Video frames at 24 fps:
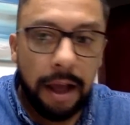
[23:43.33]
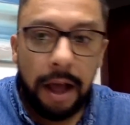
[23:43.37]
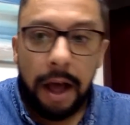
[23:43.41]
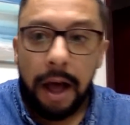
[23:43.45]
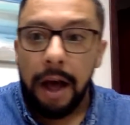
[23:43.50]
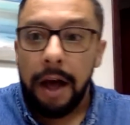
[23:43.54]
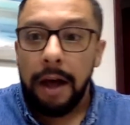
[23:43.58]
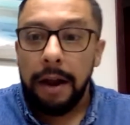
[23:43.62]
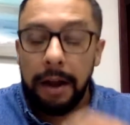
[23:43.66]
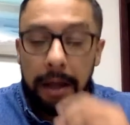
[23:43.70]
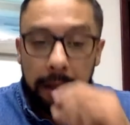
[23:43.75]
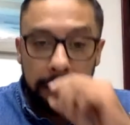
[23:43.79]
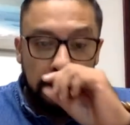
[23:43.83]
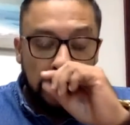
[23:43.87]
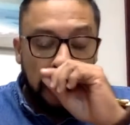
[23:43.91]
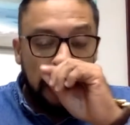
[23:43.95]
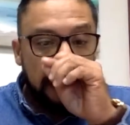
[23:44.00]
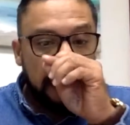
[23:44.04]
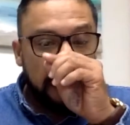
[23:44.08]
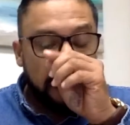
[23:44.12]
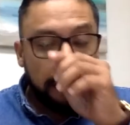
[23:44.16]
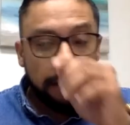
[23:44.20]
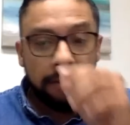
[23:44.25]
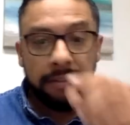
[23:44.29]
on a
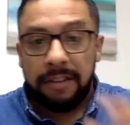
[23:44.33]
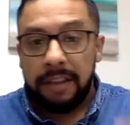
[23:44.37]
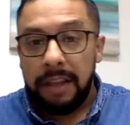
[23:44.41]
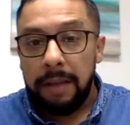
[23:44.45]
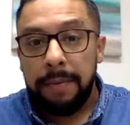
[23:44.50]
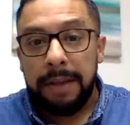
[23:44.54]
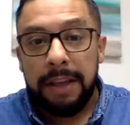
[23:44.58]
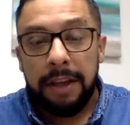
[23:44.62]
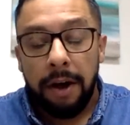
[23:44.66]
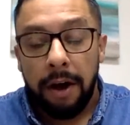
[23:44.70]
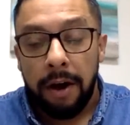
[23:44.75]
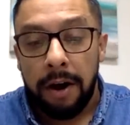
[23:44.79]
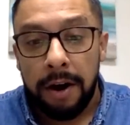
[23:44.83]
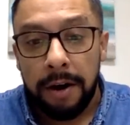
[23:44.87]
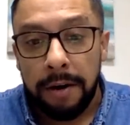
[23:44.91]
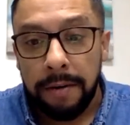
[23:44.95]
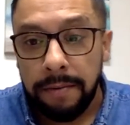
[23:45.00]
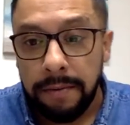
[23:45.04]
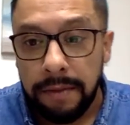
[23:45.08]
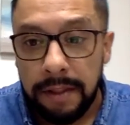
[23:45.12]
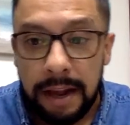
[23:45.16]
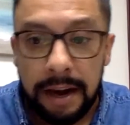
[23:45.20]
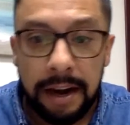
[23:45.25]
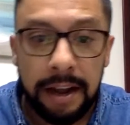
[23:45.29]
TBR
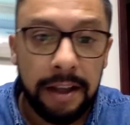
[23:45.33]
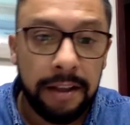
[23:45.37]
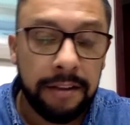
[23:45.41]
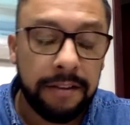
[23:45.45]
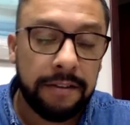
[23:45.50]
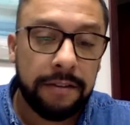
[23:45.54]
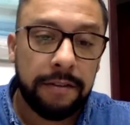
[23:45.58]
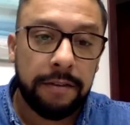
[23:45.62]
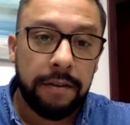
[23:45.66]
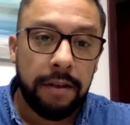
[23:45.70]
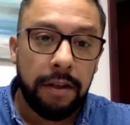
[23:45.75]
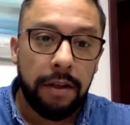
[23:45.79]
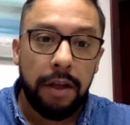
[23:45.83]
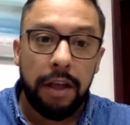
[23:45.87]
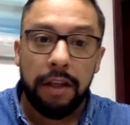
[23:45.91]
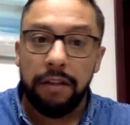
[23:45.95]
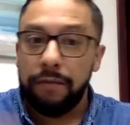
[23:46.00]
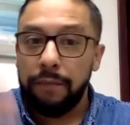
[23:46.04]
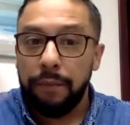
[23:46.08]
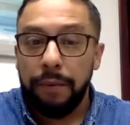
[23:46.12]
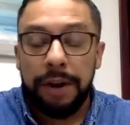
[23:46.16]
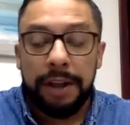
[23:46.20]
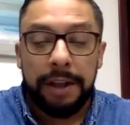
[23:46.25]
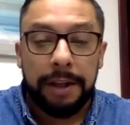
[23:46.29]
that is
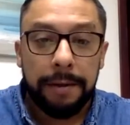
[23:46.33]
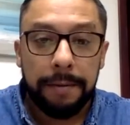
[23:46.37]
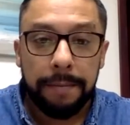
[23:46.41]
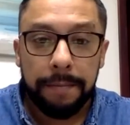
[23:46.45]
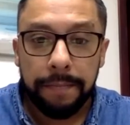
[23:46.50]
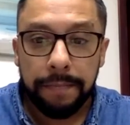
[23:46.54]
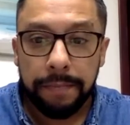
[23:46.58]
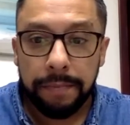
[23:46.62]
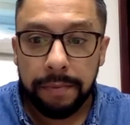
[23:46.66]
free.